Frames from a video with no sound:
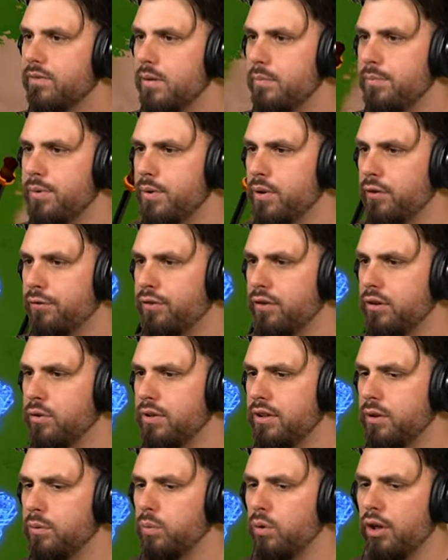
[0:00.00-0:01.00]
Beautiful. You
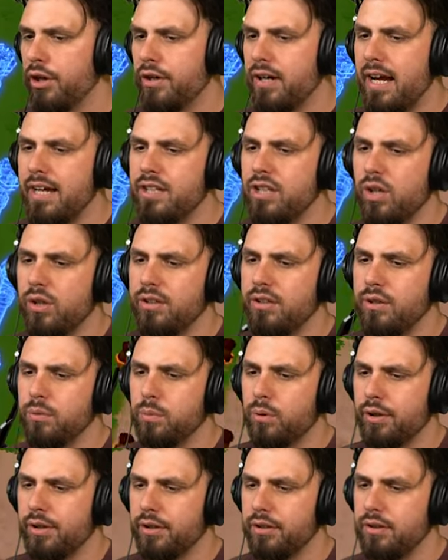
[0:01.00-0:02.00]
need water. I know you need
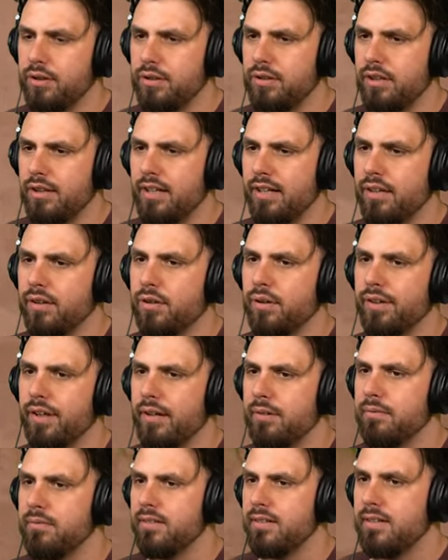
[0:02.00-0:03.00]
water, dude. Okay, hold
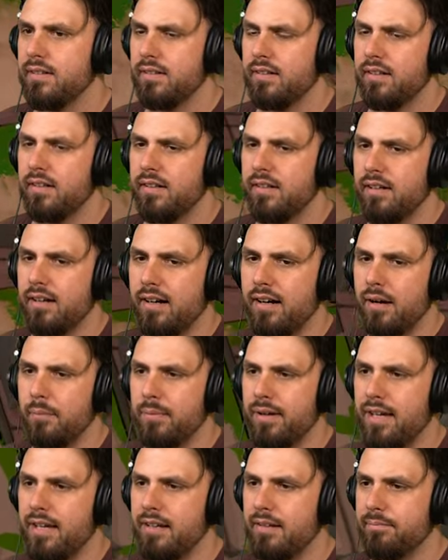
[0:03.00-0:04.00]
on. Oh,
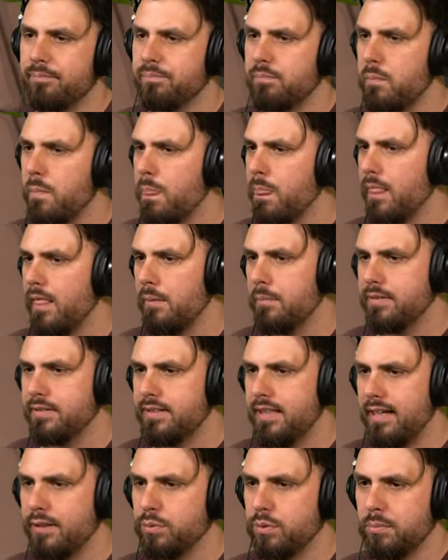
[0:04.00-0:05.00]
man.
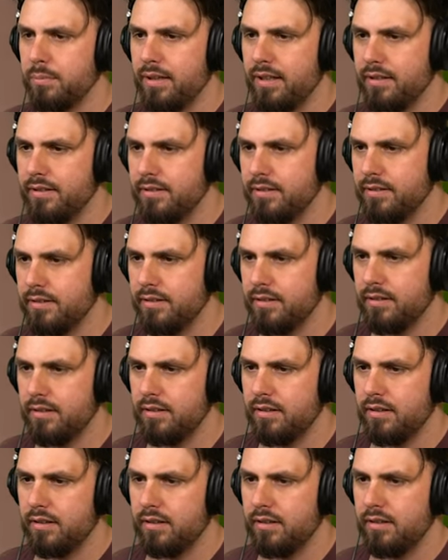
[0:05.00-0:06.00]
Mistakes were made.
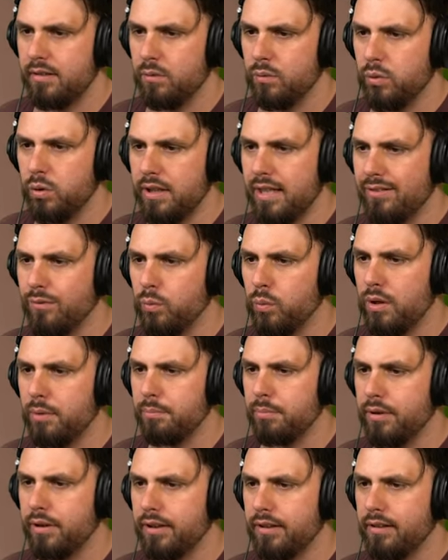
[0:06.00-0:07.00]
We only have one
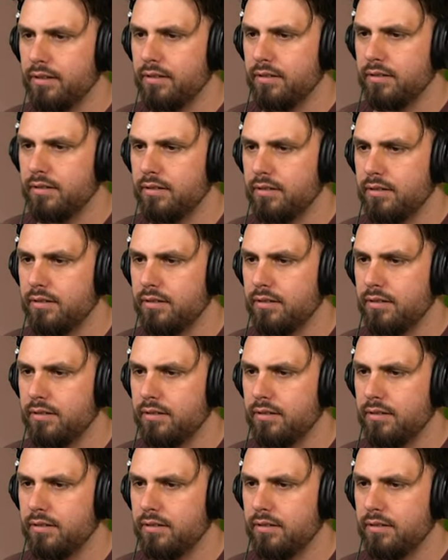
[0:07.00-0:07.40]
bottle.